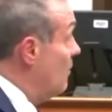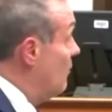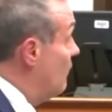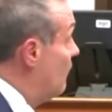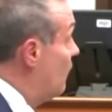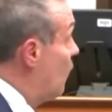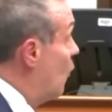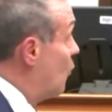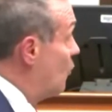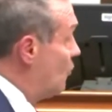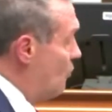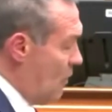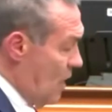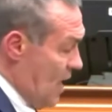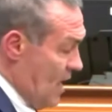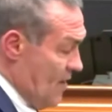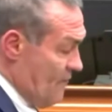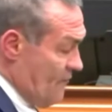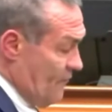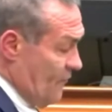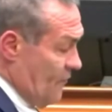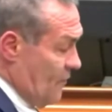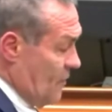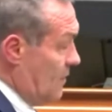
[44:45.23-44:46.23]

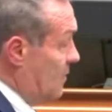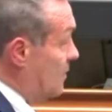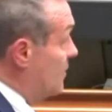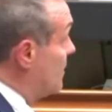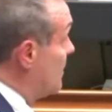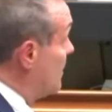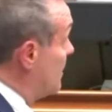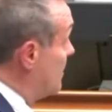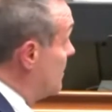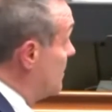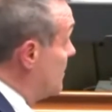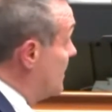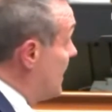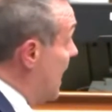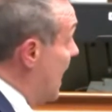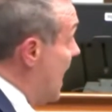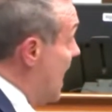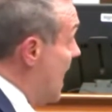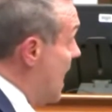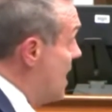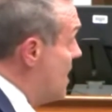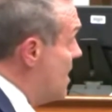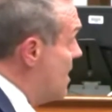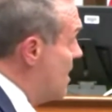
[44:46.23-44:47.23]
Photograph
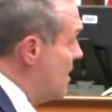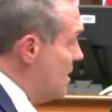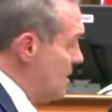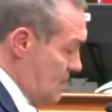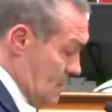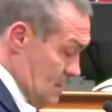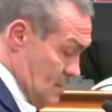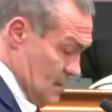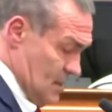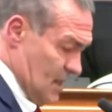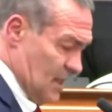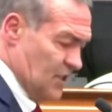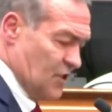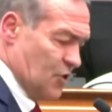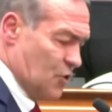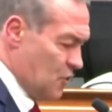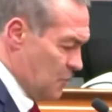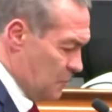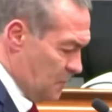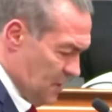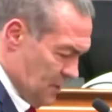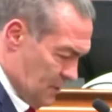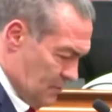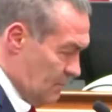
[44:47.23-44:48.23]
10,
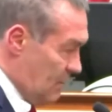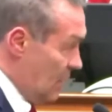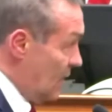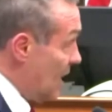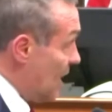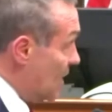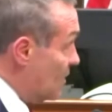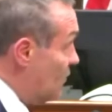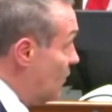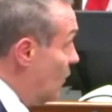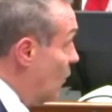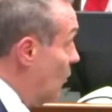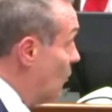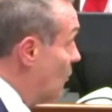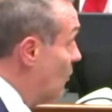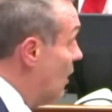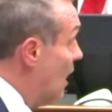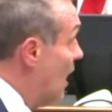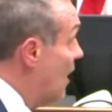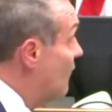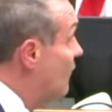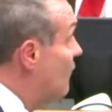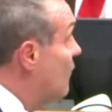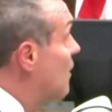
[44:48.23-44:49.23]
excuse me, the next
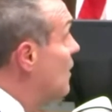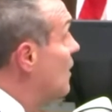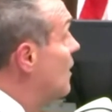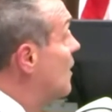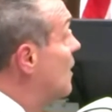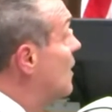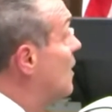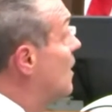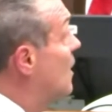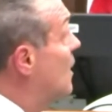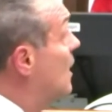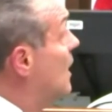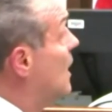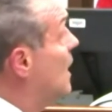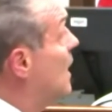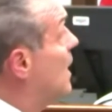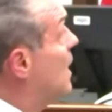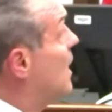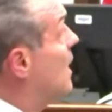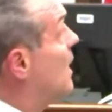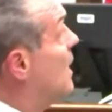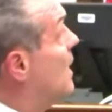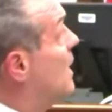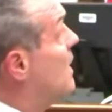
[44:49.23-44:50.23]
photograph,
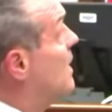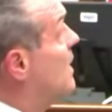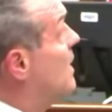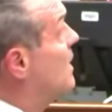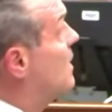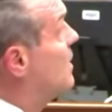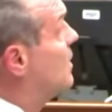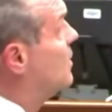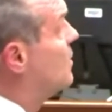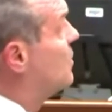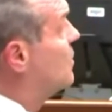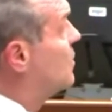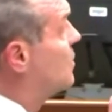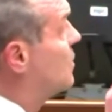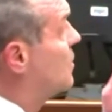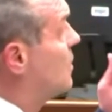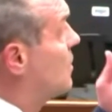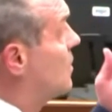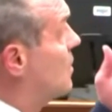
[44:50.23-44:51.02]
is,